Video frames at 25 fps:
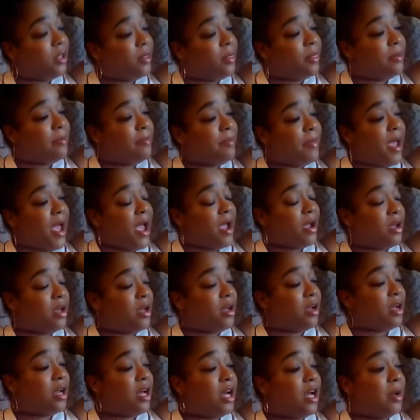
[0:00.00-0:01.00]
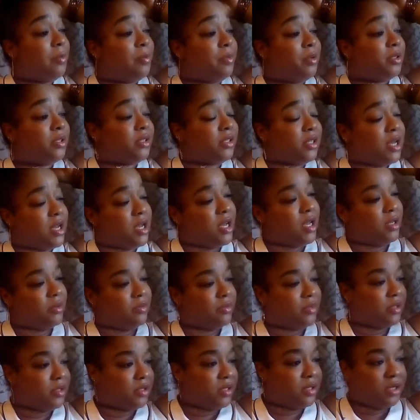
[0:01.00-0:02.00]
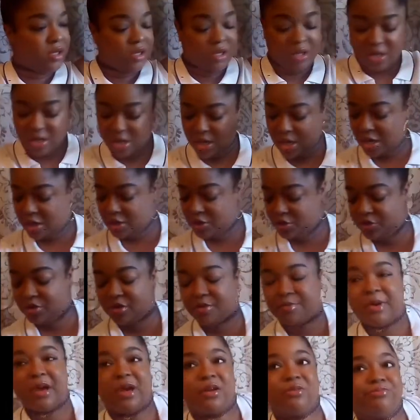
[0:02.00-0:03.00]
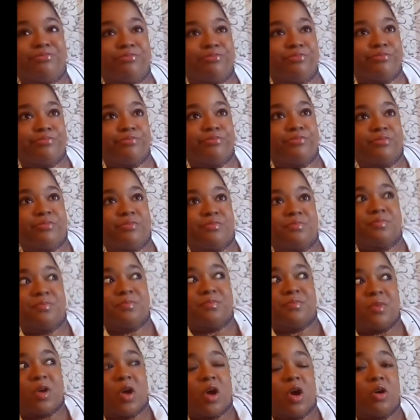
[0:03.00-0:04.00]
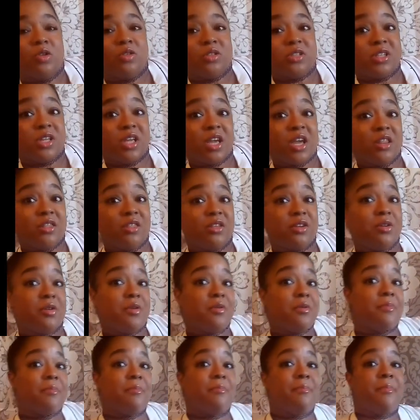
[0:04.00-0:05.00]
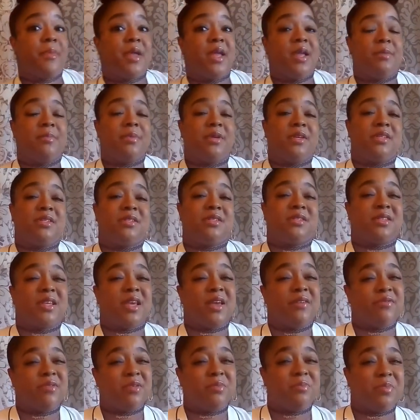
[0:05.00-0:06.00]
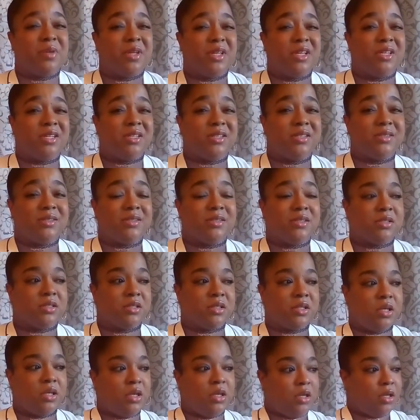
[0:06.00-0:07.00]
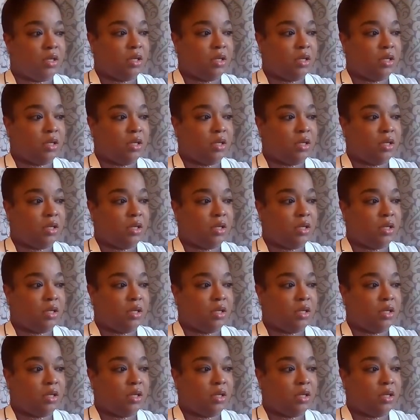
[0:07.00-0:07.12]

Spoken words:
in the back a couple of times. I use about altogether maybe 7 pins,